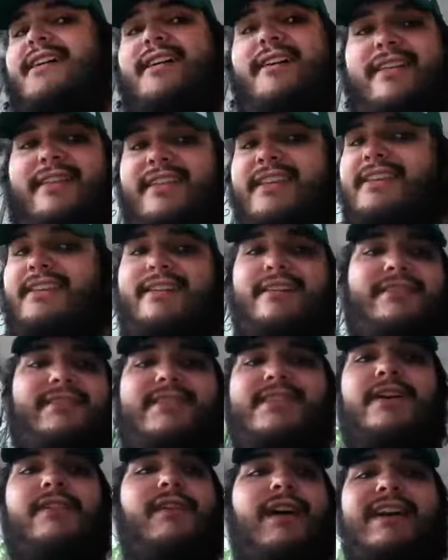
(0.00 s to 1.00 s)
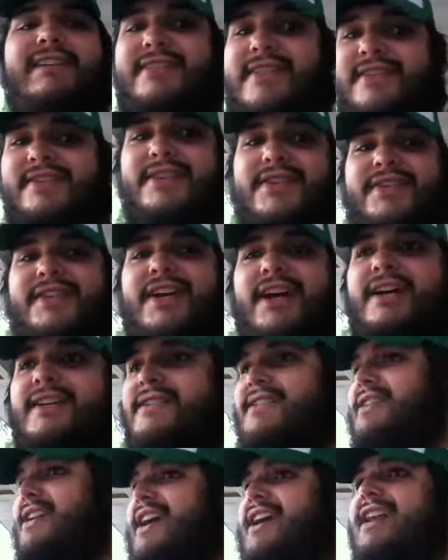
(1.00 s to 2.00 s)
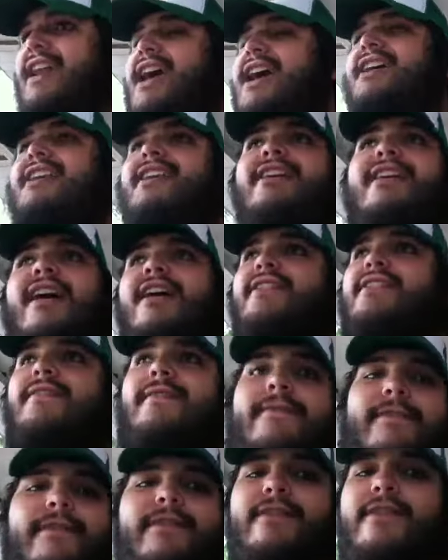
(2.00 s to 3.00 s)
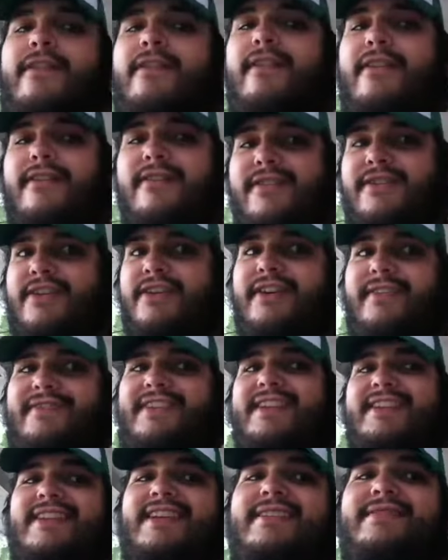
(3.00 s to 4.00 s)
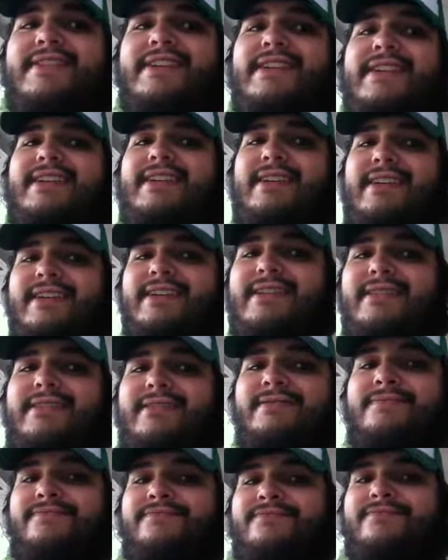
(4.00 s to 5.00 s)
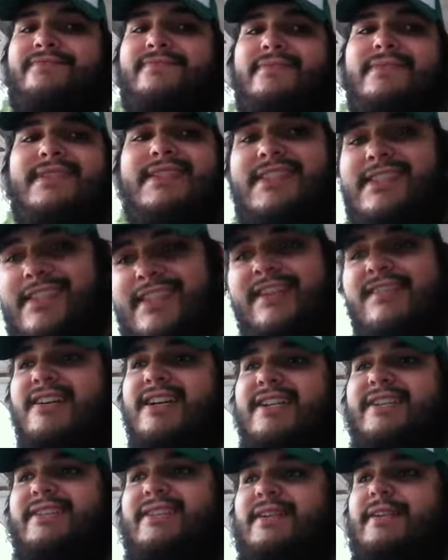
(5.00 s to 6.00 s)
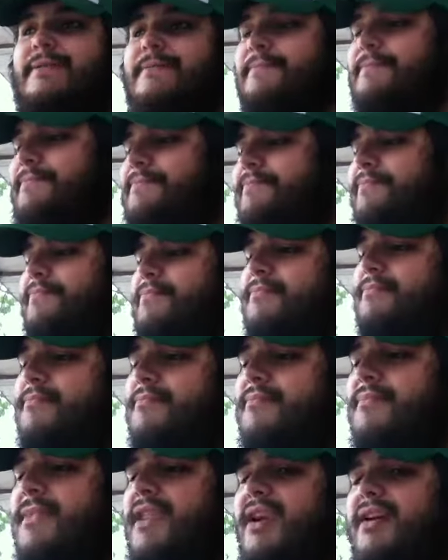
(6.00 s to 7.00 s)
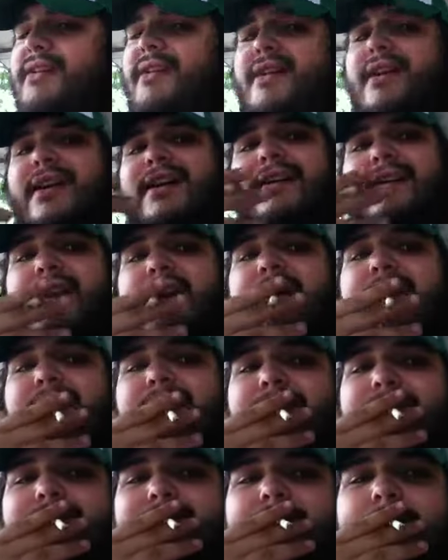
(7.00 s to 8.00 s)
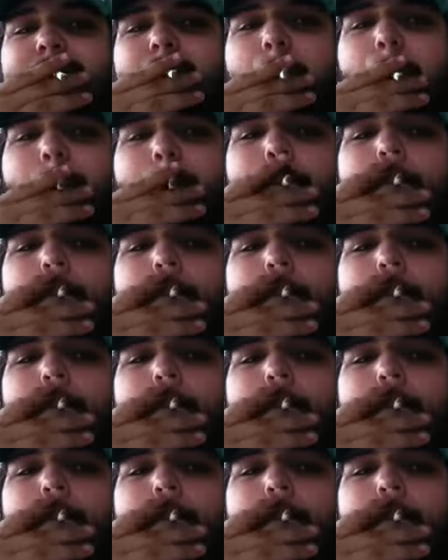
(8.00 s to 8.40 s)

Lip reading: the director's cut, and any other version of the DVD. Seriously. Not only that,